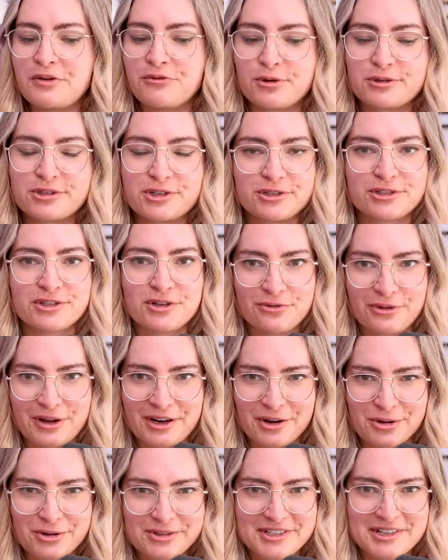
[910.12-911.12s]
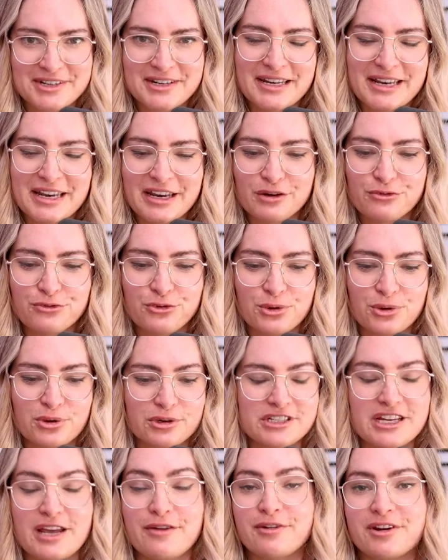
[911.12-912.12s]
We've also so far noticed a need
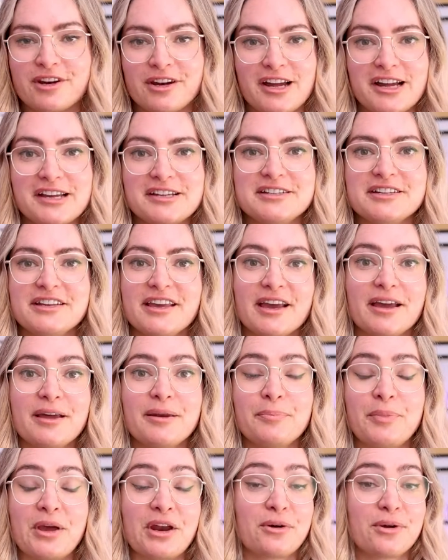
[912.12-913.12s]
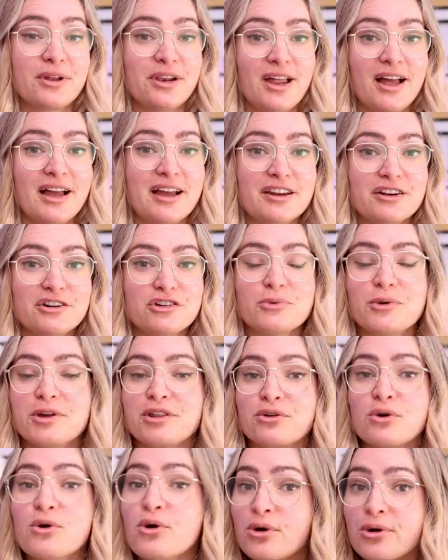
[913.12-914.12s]
for David and I to get better aligned
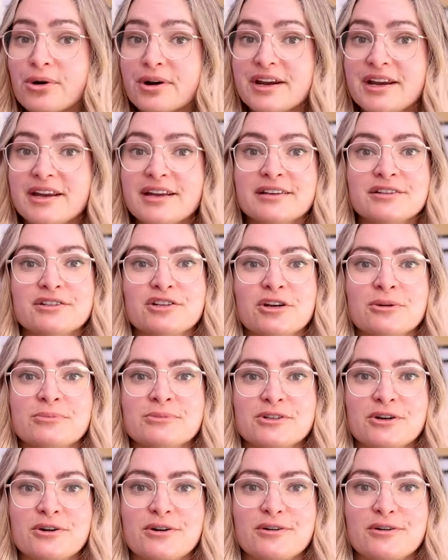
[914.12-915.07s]
with Corey in terms